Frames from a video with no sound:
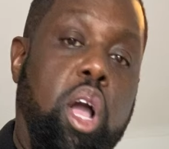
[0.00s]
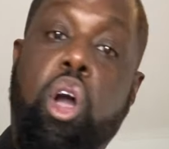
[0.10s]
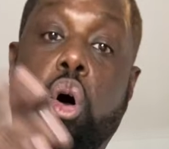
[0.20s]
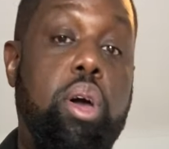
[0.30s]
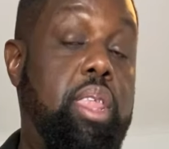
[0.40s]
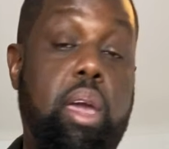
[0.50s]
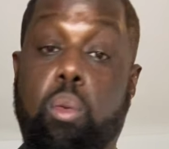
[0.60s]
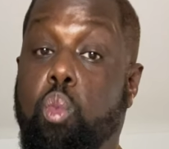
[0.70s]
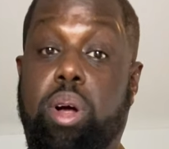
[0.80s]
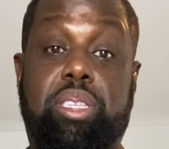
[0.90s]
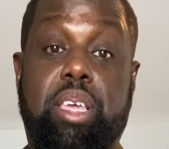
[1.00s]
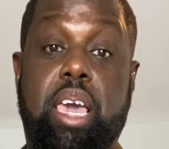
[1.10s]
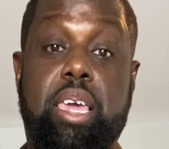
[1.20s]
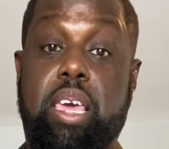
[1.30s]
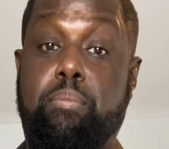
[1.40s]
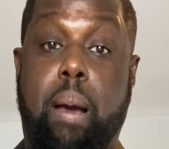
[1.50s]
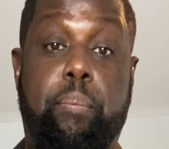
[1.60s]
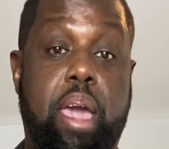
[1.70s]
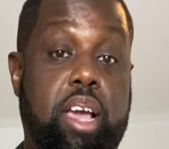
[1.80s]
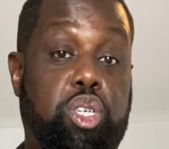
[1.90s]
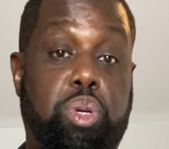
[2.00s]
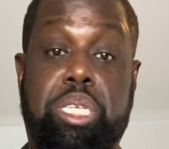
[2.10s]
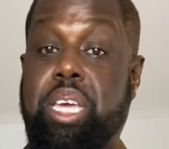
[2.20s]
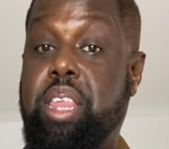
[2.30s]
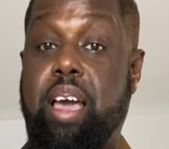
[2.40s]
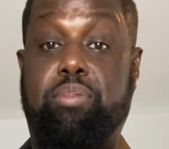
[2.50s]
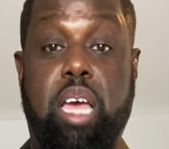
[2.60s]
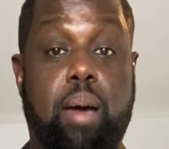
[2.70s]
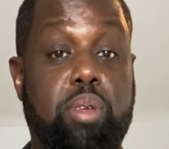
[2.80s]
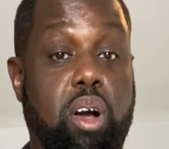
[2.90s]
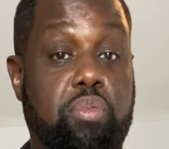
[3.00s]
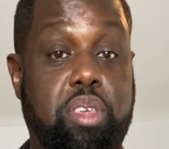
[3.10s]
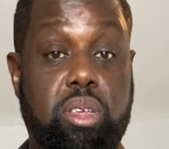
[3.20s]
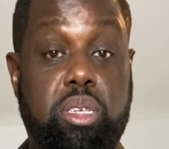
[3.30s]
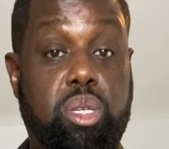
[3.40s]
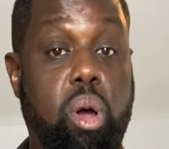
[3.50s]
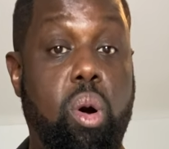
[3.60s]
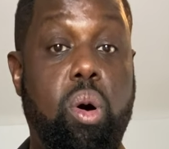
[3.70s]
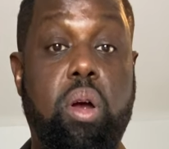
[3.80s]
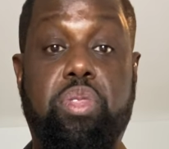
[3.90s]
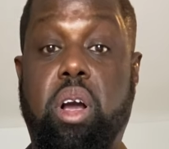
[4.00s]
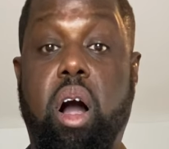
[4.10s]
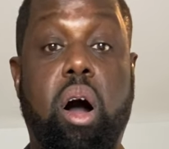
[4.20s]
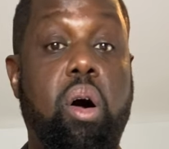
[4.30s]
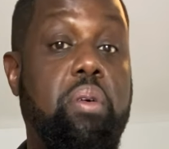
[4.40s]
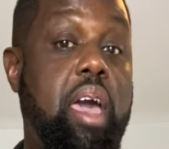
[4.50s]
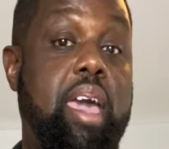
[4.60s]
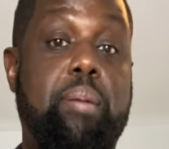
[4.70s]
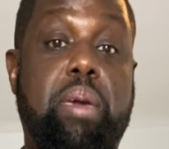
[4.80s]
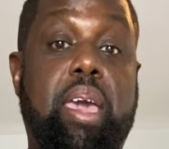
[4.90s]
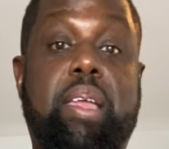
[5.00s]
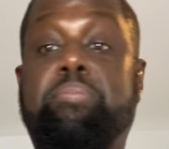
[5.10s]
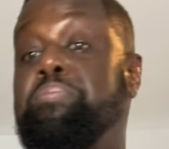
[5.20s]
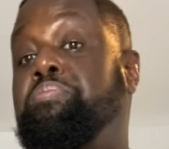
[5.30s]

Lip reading: going once again in my pantry. Didn't have time to go to the store. The call came in.